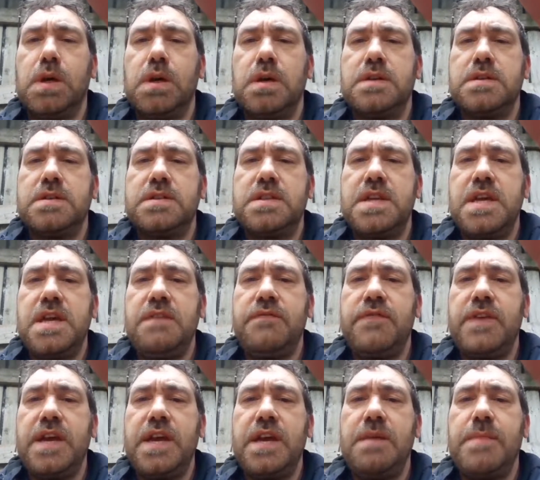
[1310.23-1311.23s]
Steve,
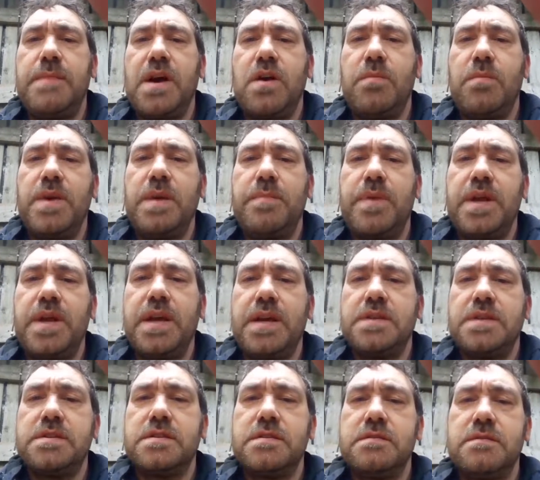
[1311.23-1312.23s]
email me,
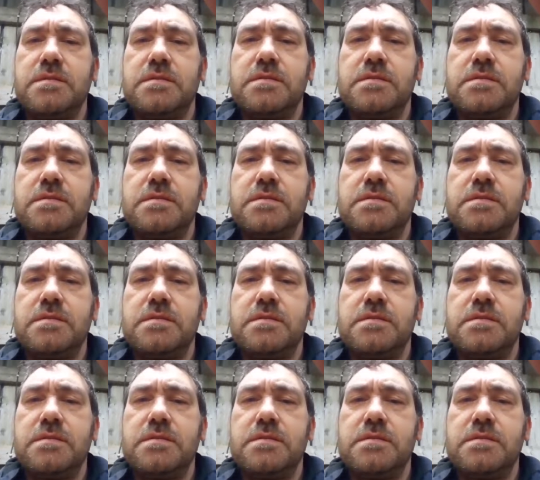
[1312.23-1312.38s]
please.